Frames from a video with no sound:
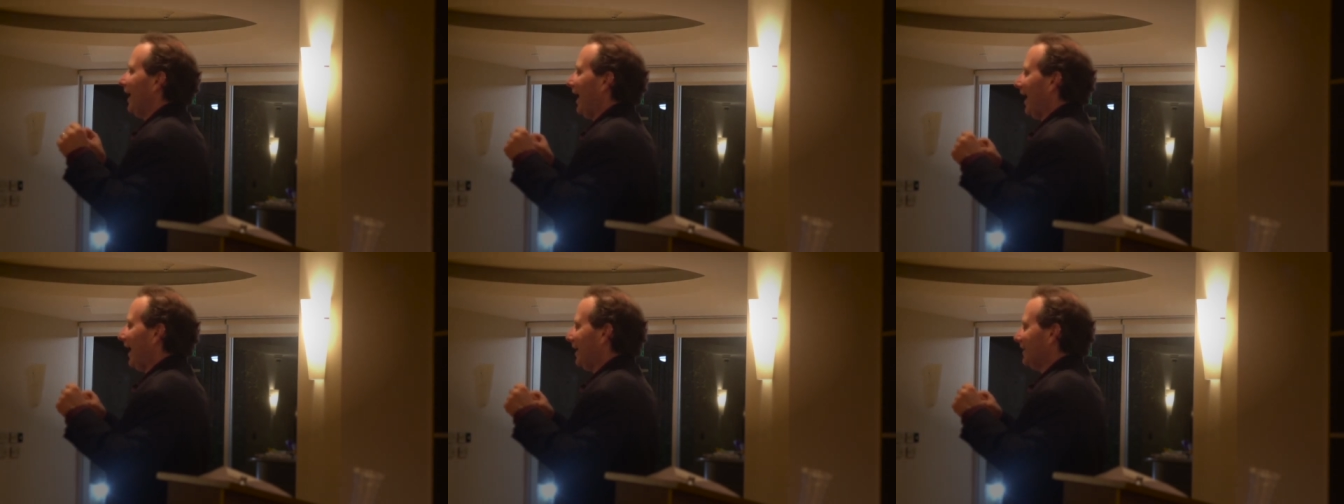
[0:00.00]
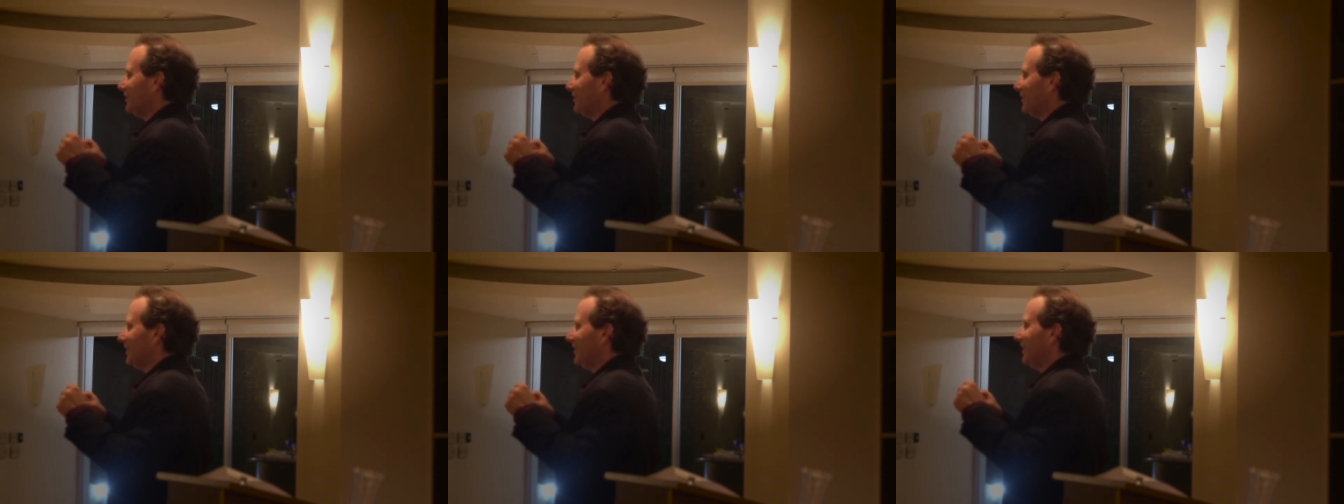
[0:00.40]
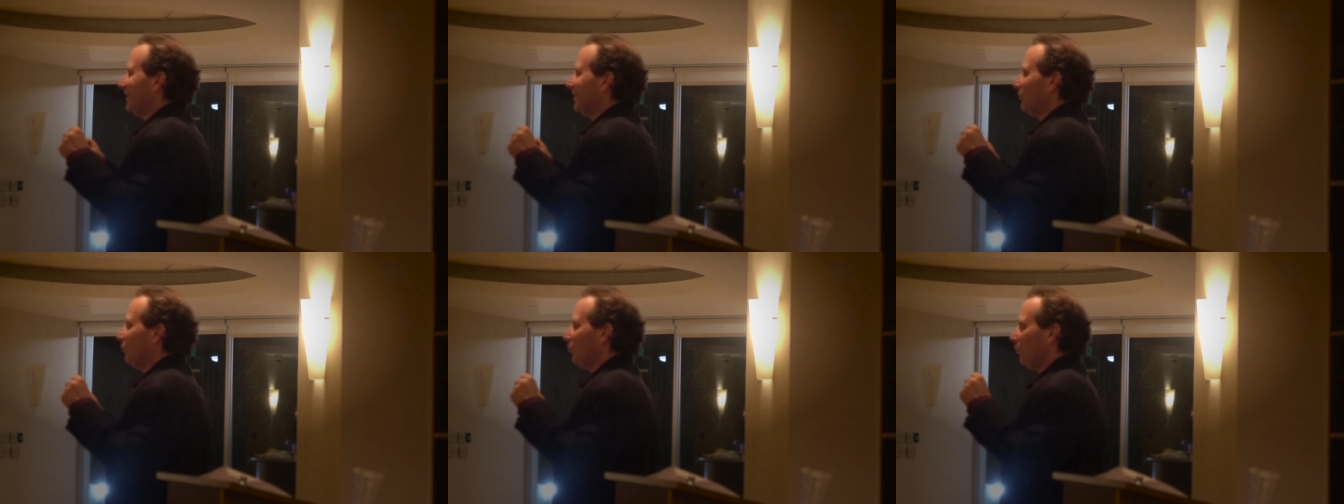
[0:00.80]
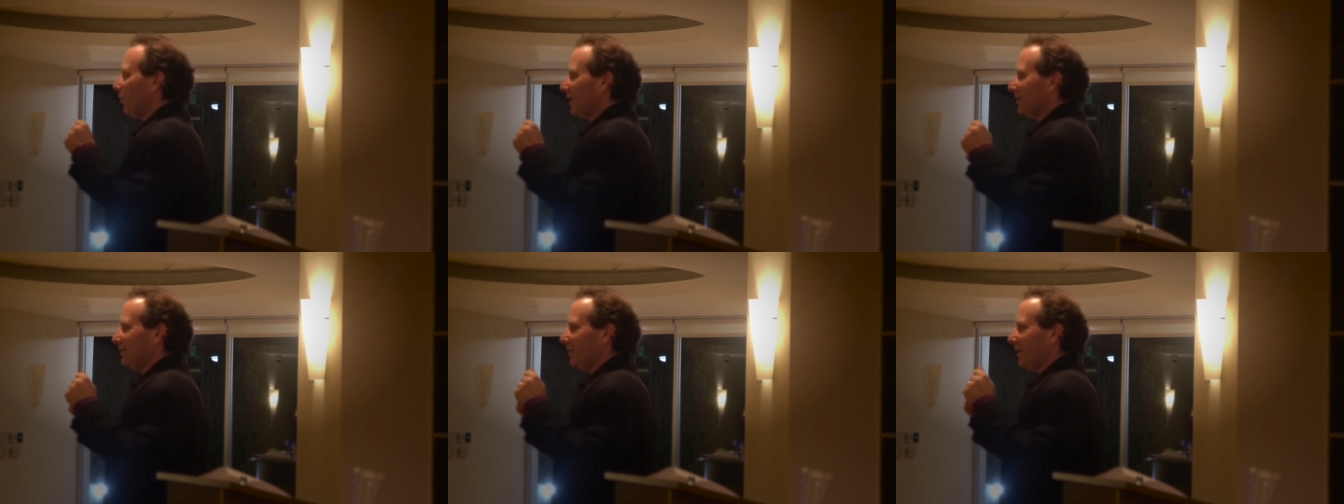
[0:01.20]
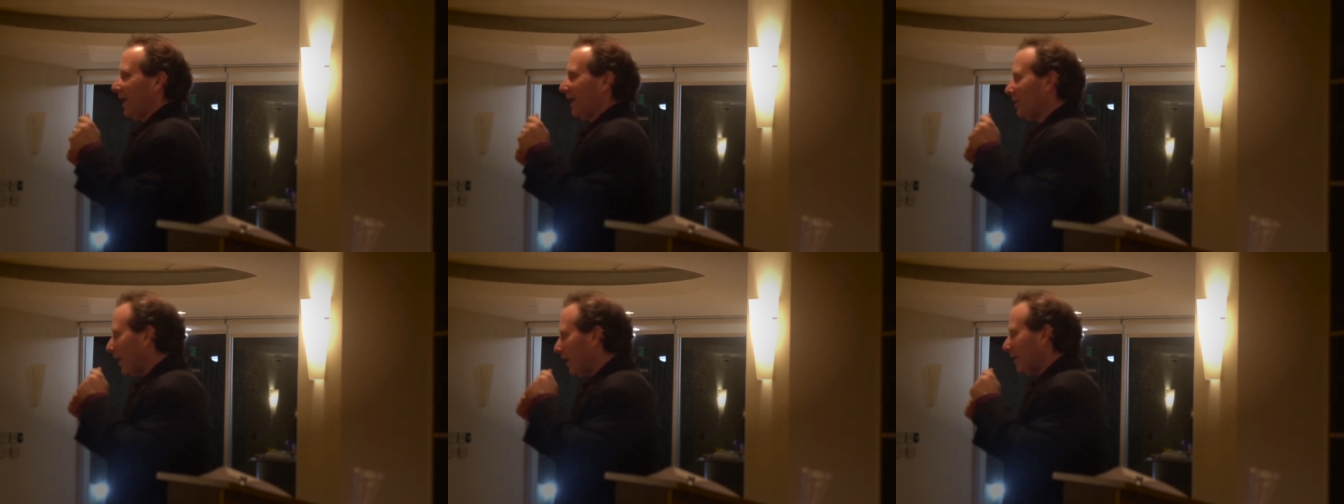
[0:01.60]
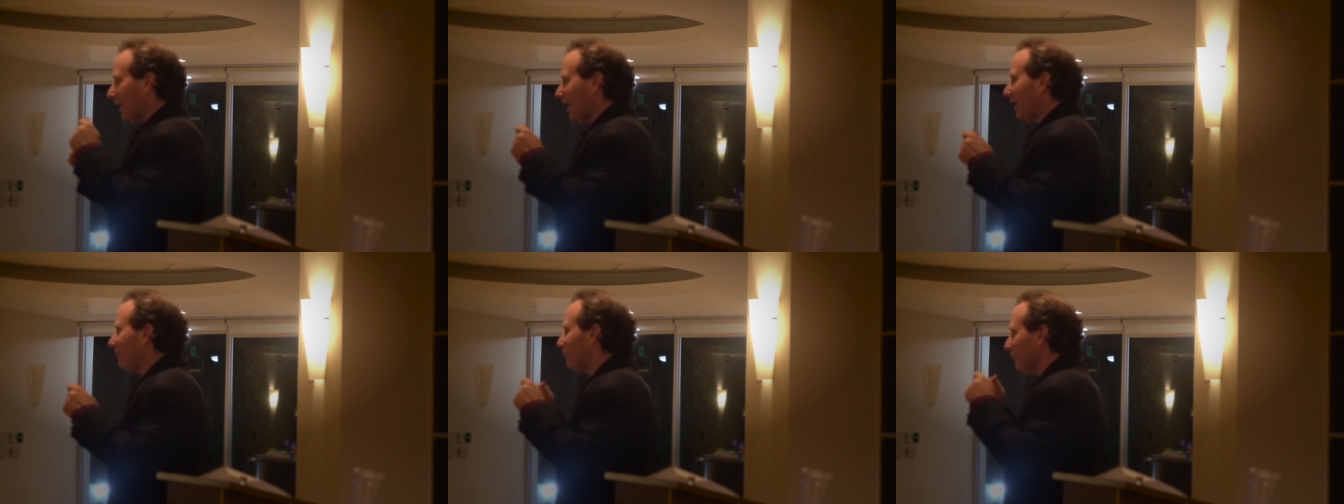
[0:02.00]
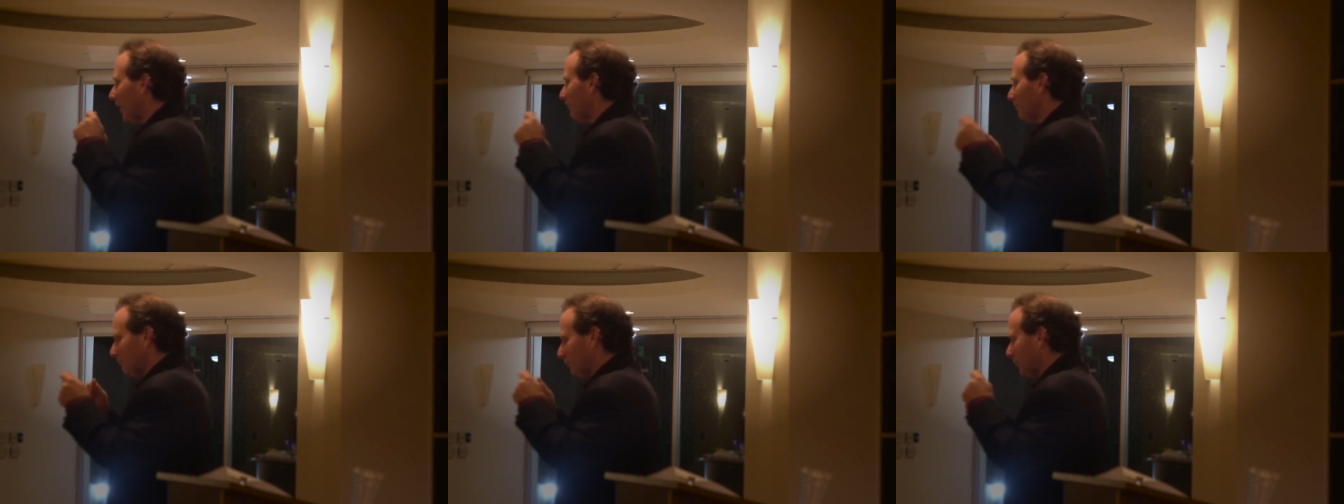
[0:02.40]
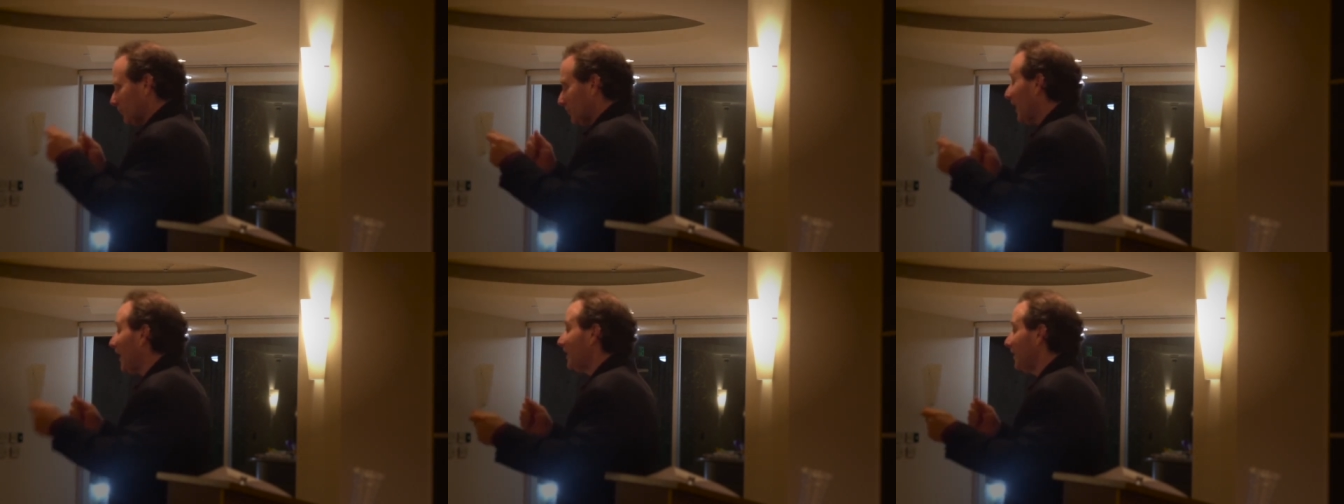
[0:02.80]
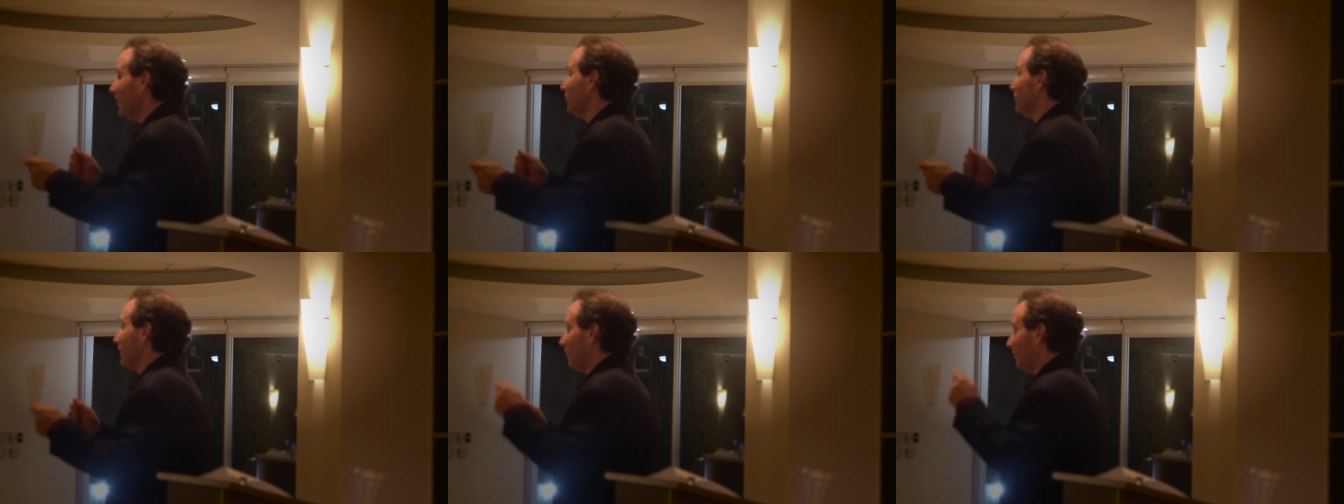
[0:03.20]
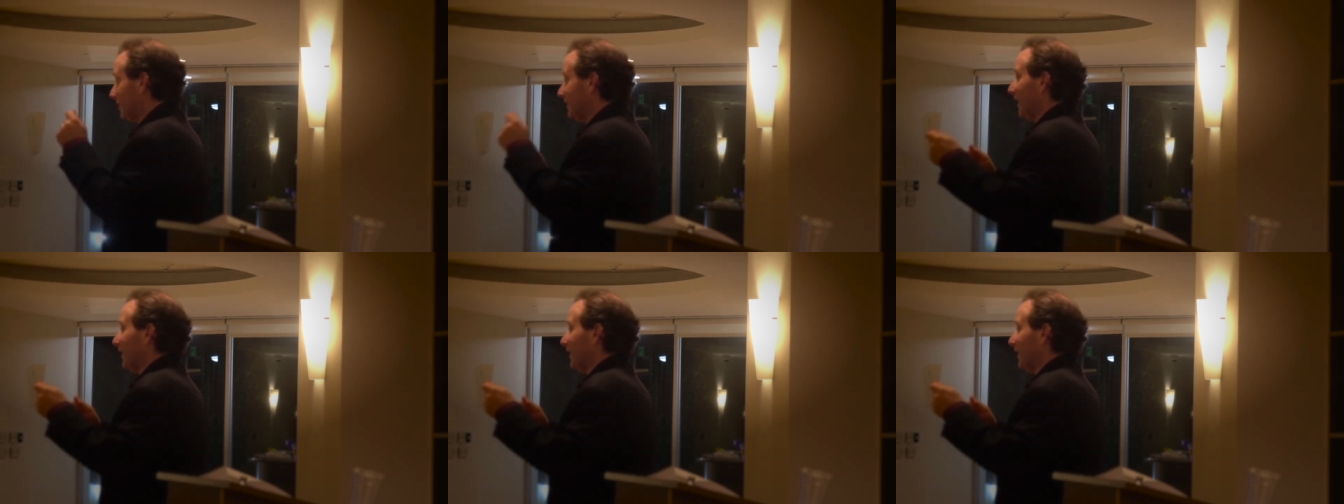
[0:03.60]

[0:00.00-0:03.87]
and what I, I and I've for ten years I've been